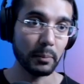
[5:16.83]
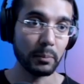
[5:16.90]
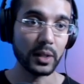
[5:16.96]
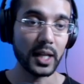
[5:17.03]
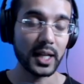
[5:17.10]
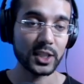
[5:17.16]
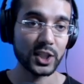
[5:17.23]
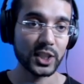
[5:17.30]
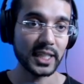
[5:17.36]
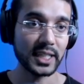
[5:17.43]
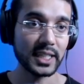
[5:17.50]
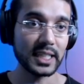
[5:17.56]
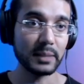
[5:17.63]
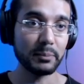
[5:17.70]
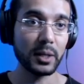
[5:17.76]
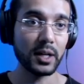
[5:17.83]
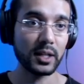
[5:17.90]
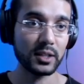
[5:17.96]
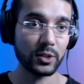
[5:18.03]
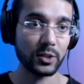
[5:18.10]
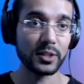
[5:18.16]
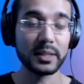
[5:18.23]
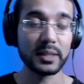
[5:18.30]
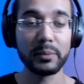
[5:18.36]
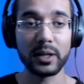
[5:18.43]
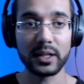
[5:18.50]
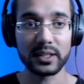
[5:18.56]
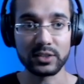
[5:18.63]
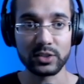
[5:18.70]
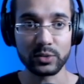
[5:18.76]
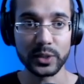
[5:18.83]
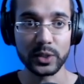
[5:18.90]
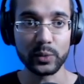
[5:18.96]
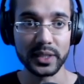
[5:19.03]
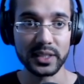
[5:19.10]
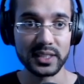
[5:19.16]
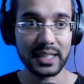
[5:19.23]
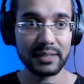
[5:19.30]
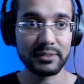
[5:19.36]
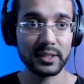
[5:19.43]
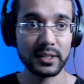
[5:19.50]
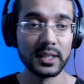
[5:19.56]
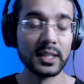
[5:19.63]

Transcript: blockchain epoch. Current epoch is three twenty-seven,